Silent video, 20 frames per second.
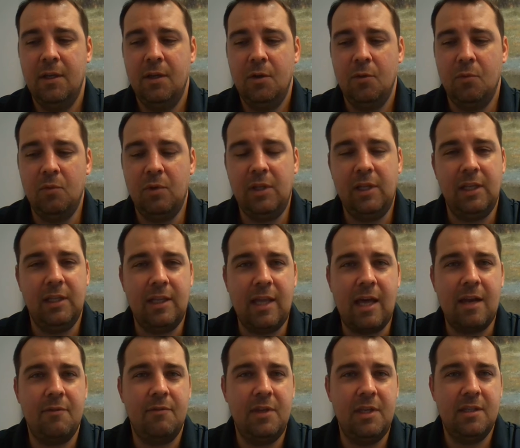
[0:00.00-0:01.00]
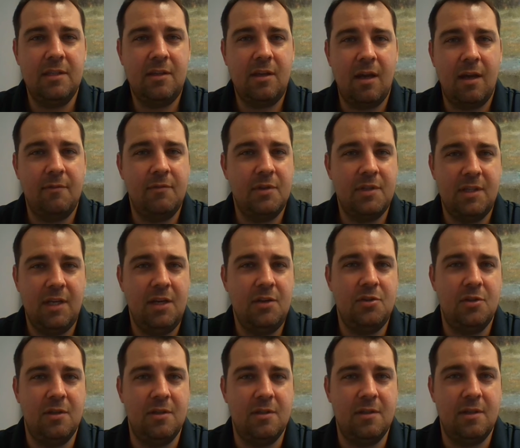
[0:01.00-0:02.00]
really a lot of these
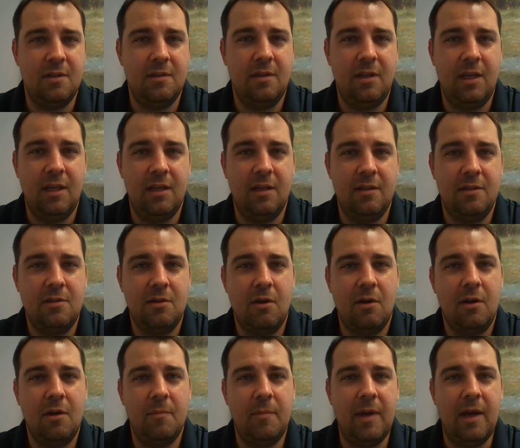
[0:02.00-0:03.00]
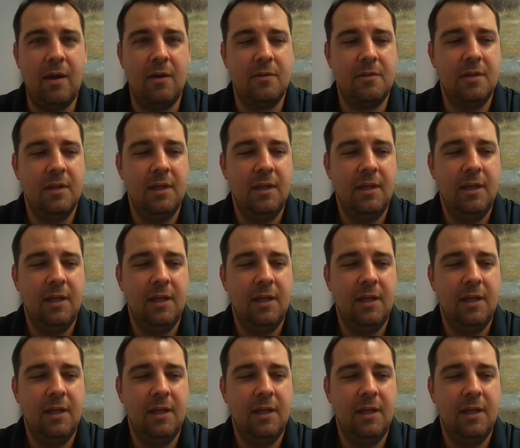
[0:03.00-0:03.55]
conversations and talk about